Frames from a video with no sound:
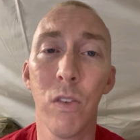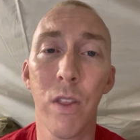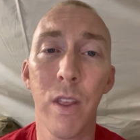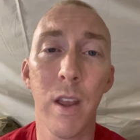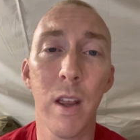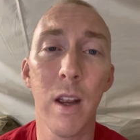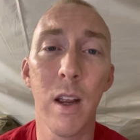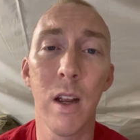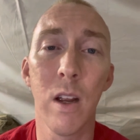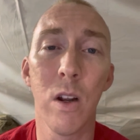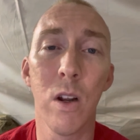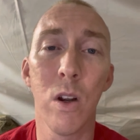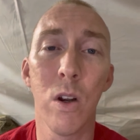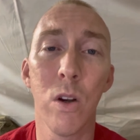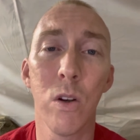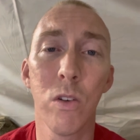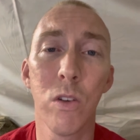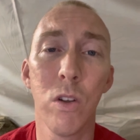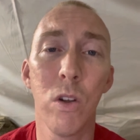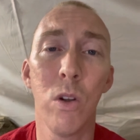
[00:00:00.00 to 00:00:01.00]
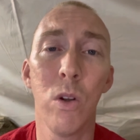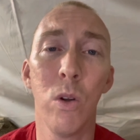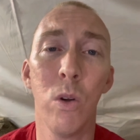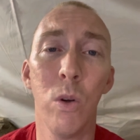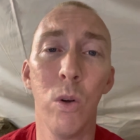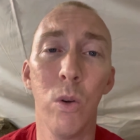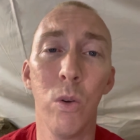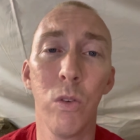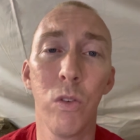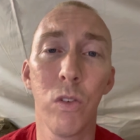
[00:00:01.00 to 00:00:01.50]
there
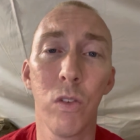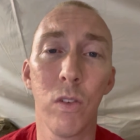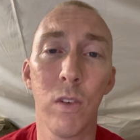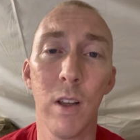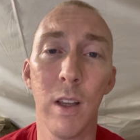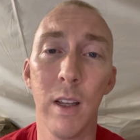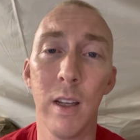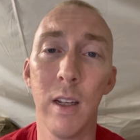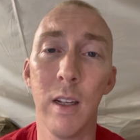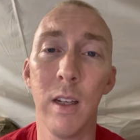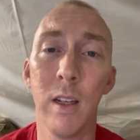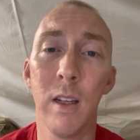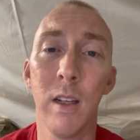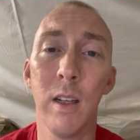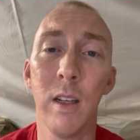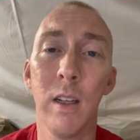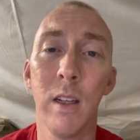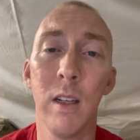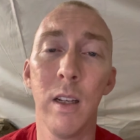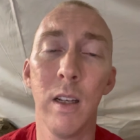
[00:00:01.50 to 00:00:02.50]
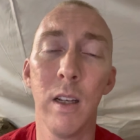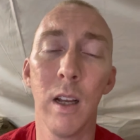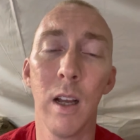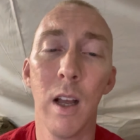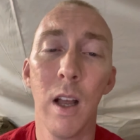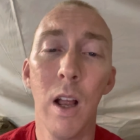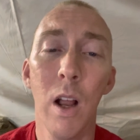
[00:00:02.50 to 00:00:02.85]
to stay.